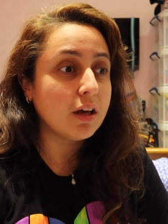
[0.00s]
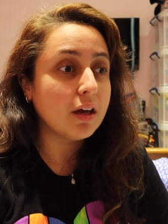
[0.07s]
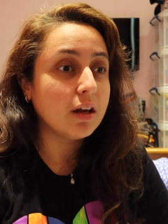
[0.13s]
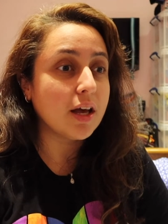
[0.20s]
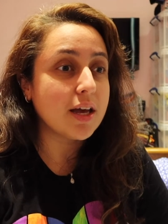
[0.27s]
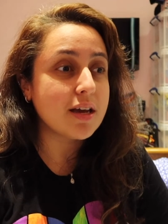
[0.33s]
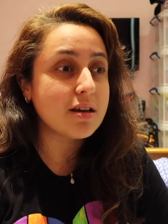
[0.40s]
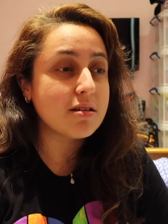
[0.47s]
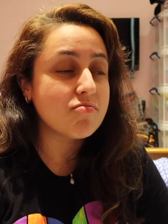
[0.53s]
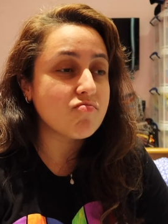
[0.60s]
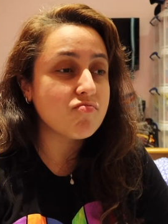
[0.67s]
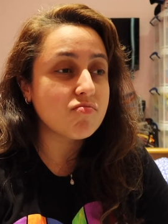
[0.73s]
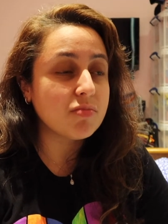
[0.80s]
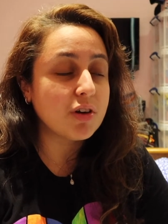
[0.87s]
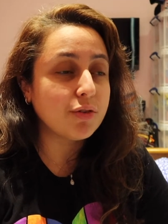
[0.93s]
like
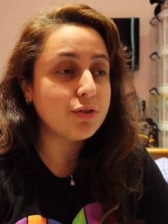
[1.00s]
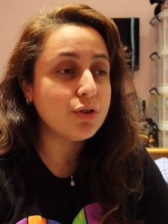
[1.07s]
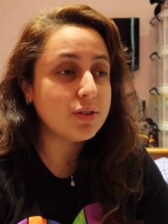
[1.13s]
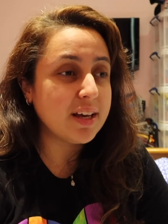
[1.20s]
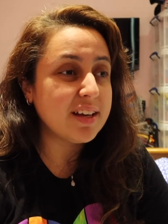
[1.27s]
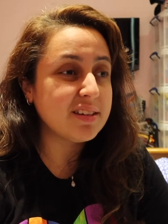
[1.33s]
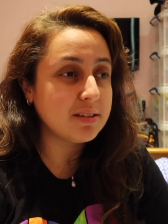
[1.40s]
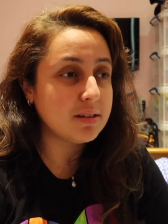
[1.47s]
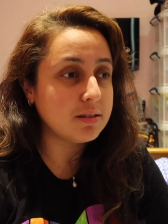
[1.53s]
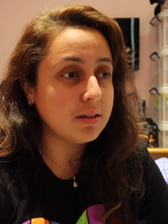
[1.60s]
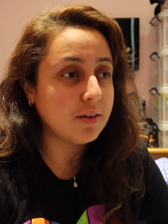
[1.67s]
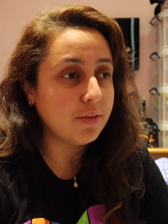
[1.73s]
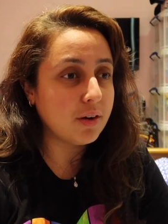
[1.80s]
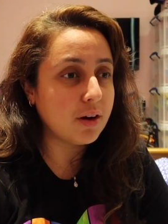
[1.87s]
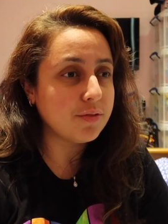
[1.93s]
a few tests and
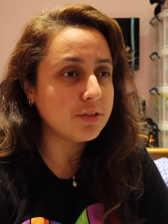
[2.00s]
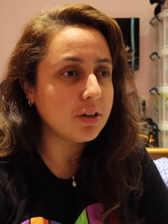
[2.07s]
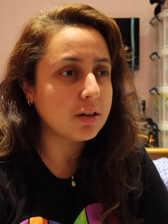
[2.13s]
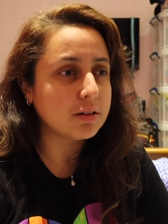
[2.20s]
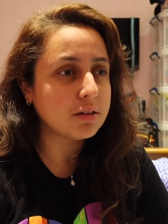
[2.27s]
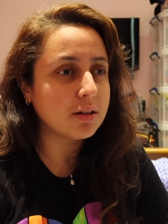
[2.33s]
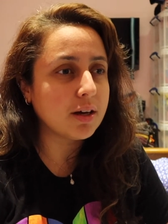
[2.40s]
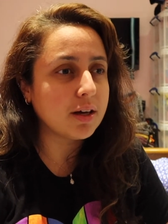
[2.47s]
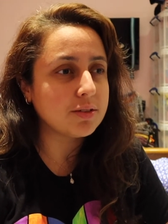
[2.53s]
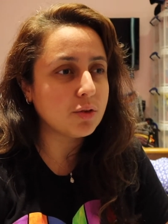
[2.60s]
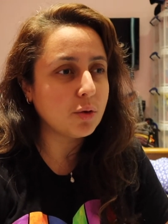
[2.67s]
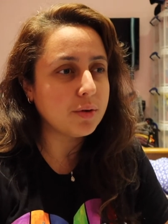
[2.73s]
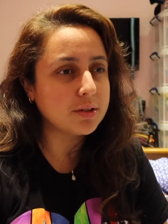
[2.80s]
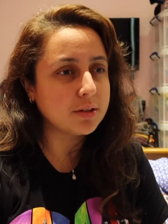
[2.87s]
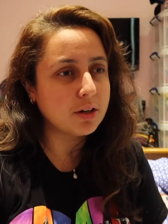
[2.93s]
stuff that I've done has
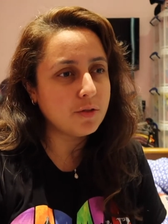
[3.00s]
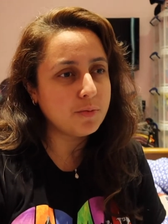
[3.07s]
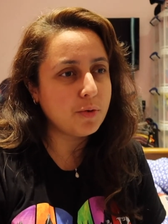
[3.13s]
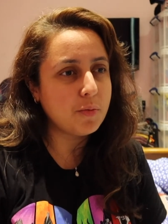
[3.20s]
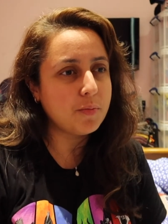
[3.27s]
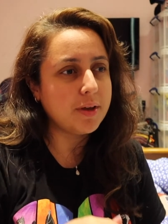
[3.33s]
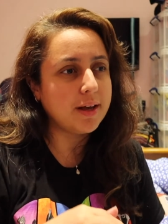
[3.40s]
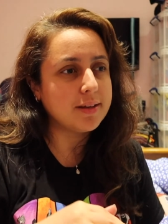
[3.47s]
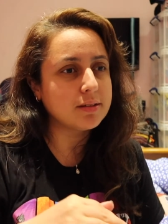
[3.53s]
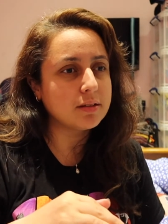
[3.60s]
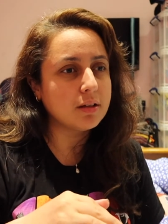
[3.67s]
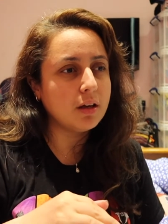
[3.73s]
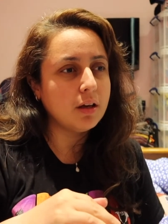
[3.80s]
always kind of put me as